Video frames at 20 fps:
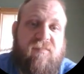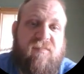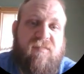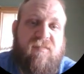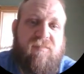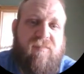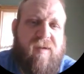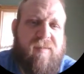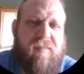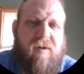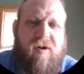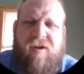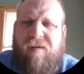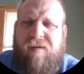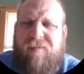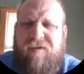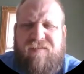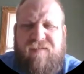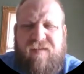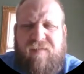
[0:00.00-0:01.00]
McMullen, how
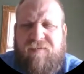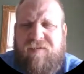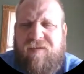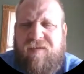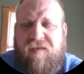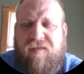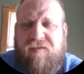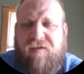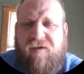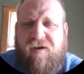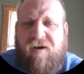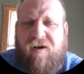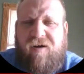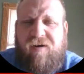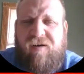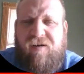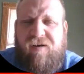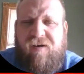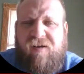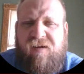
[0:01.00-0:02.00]
many steps do you think there
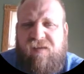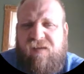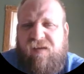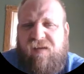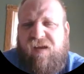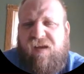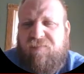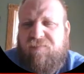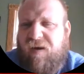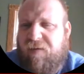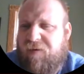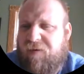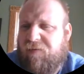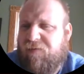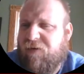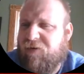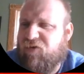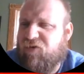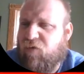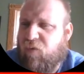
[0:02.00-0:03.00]
are? Probably
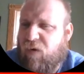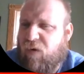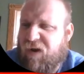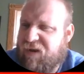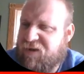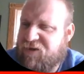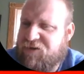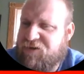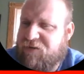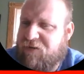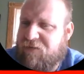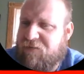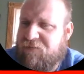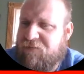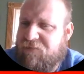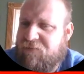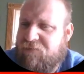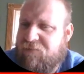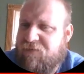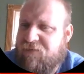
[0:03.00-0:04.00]
around 20-ish,
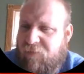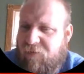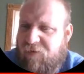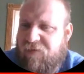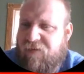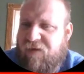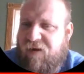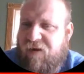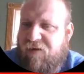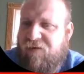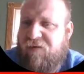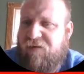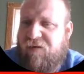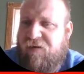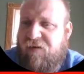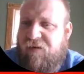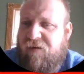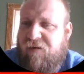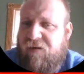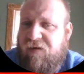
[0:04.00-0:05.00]
somewhere in there.
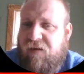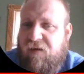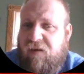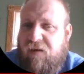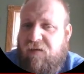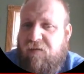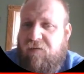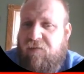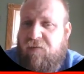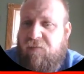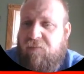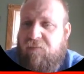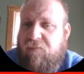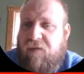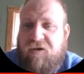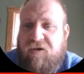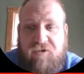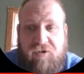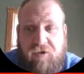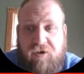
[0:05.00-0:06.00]

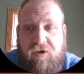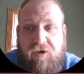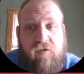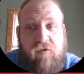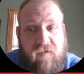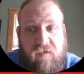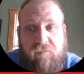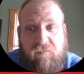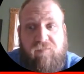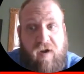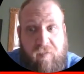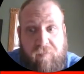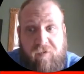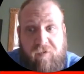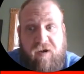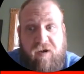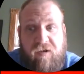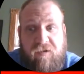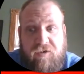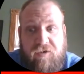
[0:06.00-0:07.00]
Make sure you're using proper
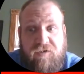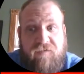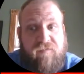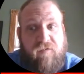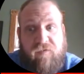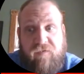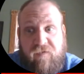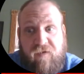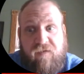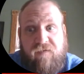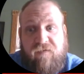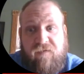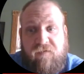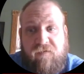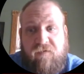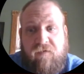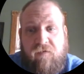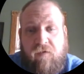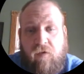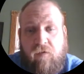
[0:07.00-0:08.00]
English, full
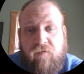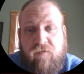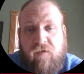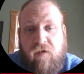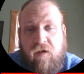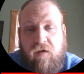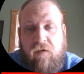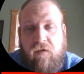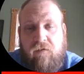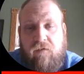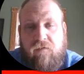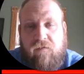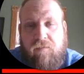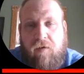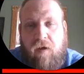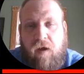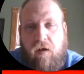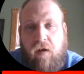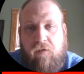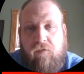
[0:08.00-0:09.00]
sentences. Just don't say
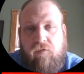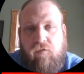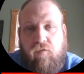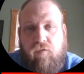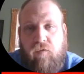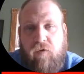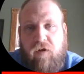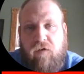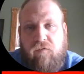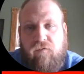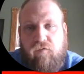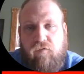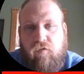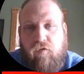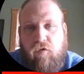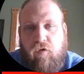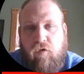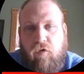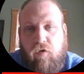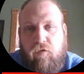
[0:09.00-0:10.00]
inspect, grease,
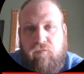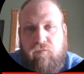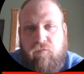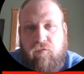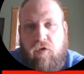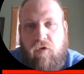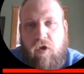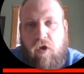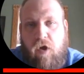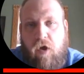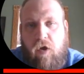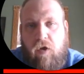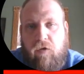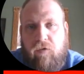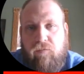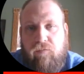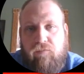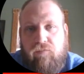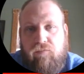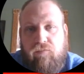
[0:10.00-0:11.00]
good, yay.
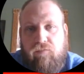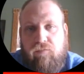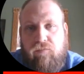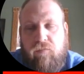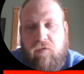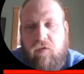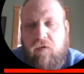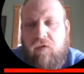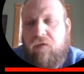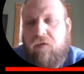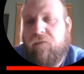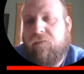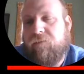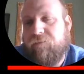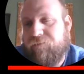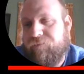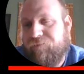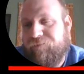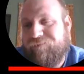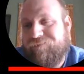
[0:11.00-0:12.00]

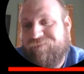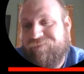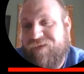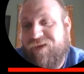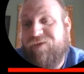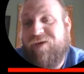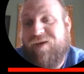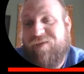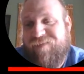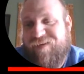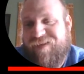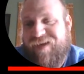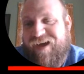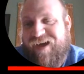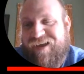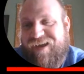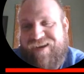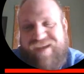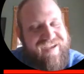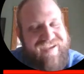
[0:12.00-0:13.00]
You give me
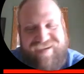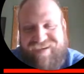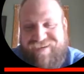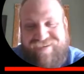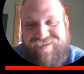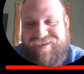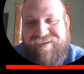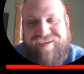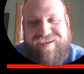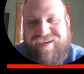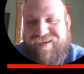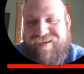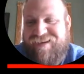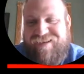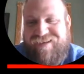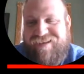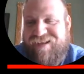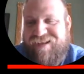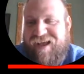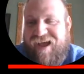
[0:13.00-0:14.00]
that,
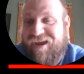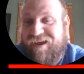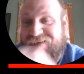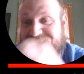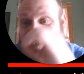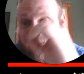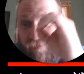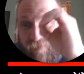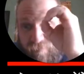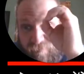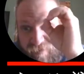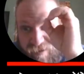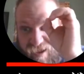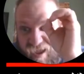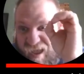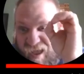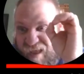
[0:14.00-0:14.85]
I give you something.